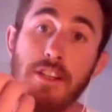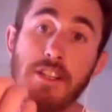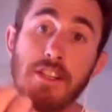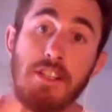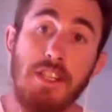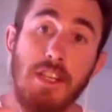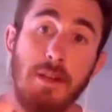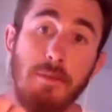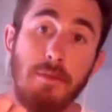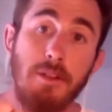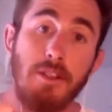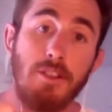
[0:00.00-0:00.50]

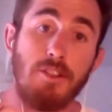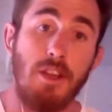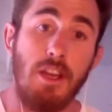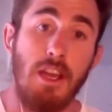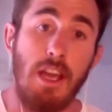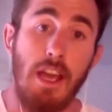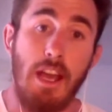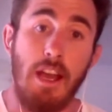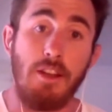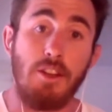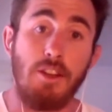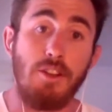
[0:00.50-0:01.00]
similar to
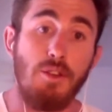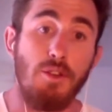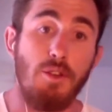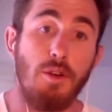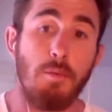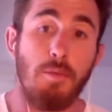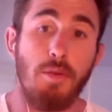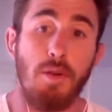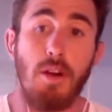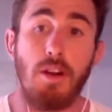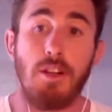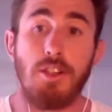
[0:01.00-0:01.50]
how you
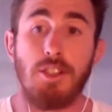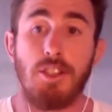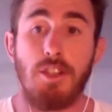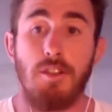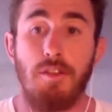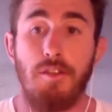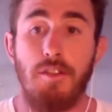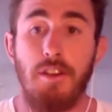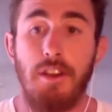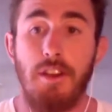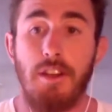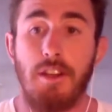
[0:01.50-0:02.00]
approach your
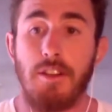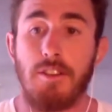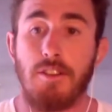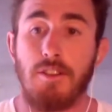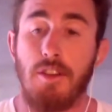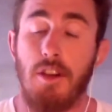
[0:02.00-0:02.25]
fitness.